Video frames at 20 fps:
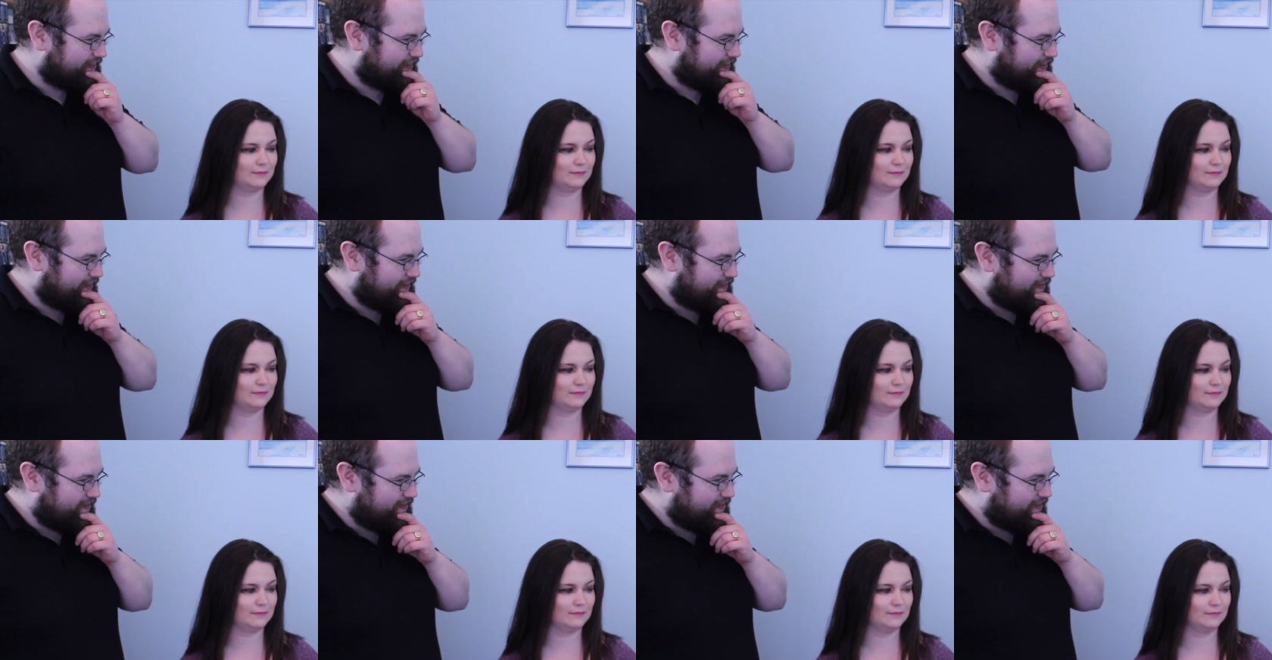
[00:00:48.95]

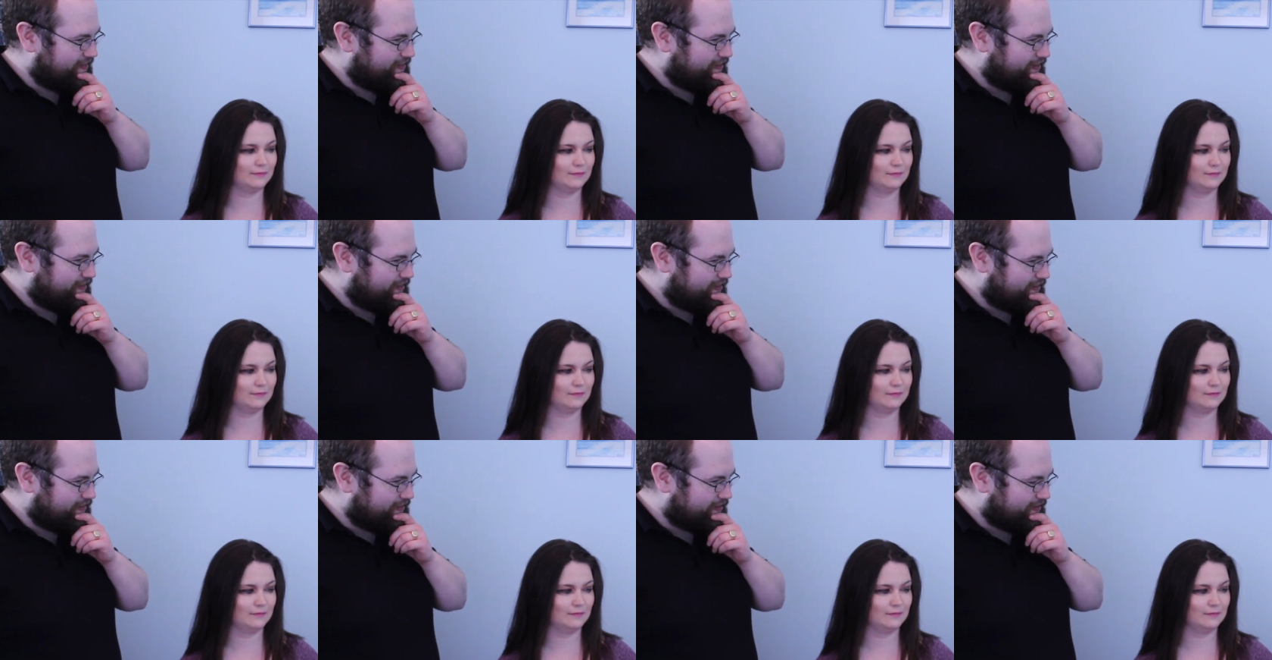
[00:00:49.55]

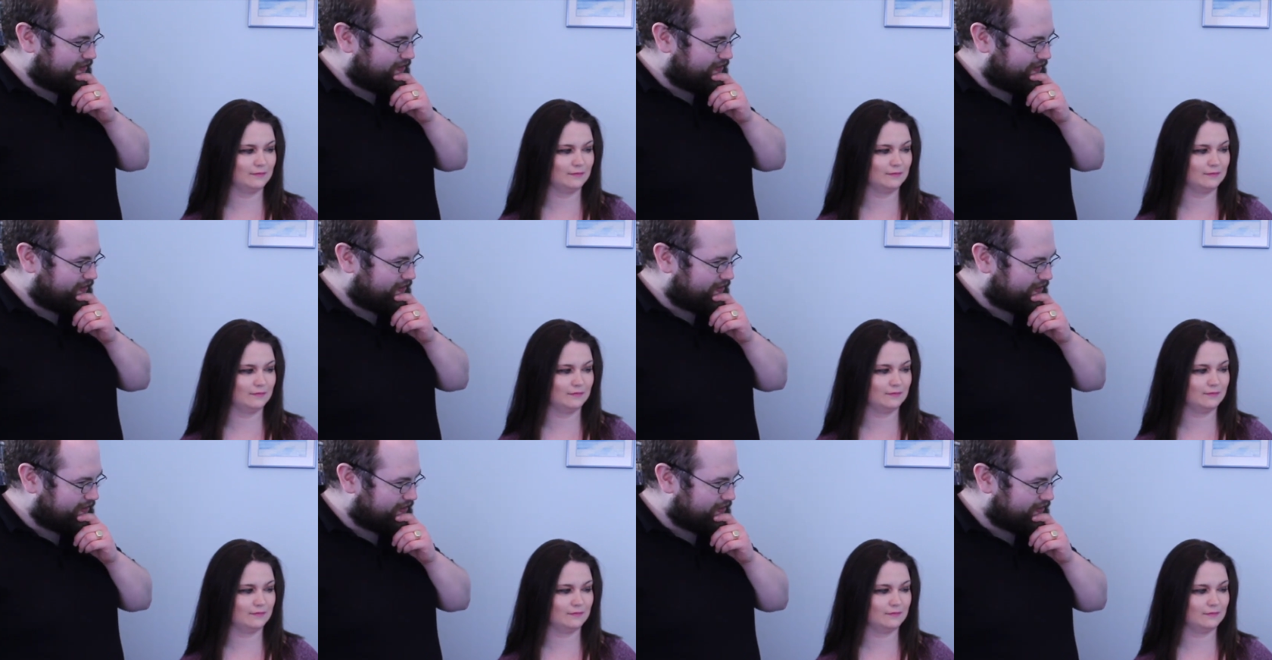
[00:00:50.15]

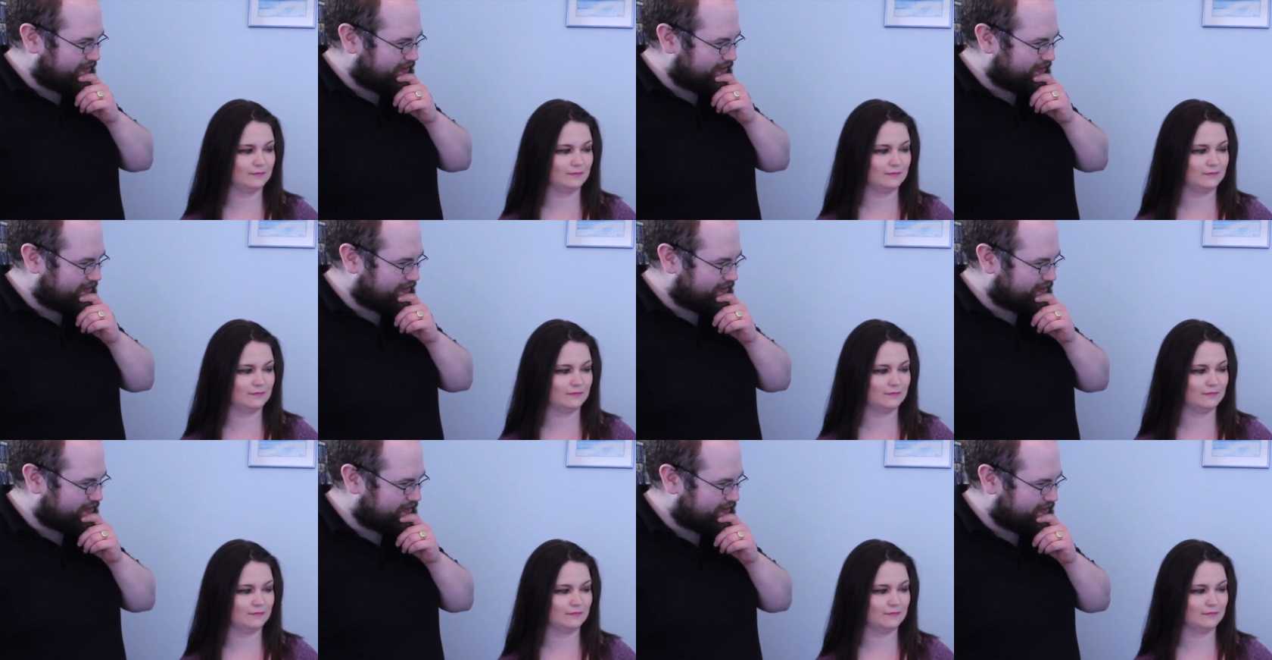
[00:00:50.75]

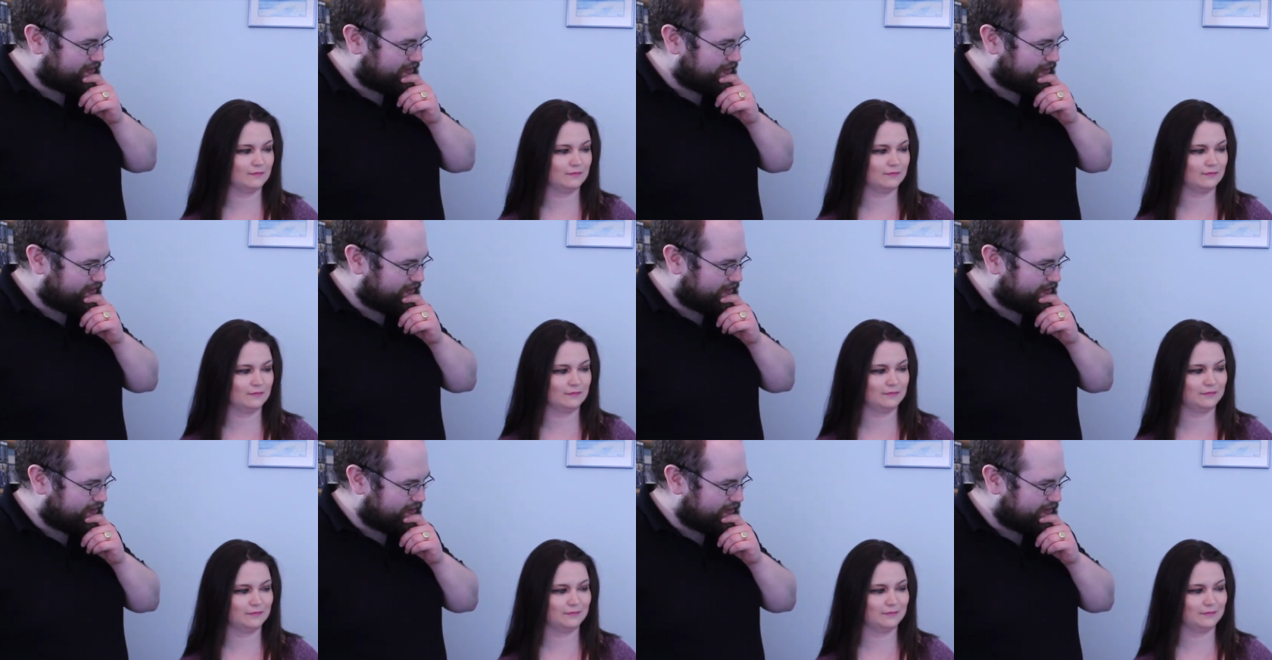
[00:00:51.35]
(no one is talking)